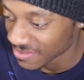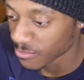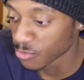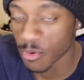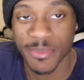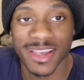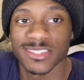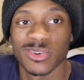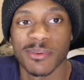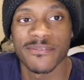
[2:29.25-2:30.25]
Boom Boom Back
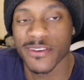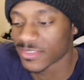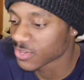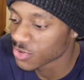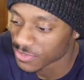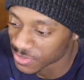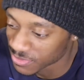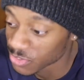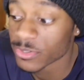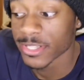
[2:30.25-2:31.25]
still one of my favorite songs from them
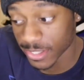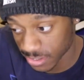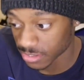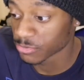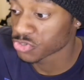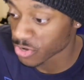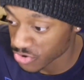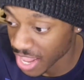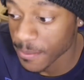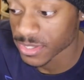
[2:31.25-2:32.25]
too. This, this Betrayal
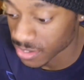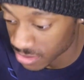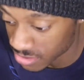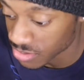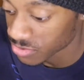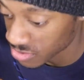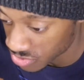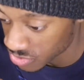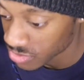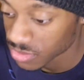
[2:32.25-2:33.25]
Game is a nice song too.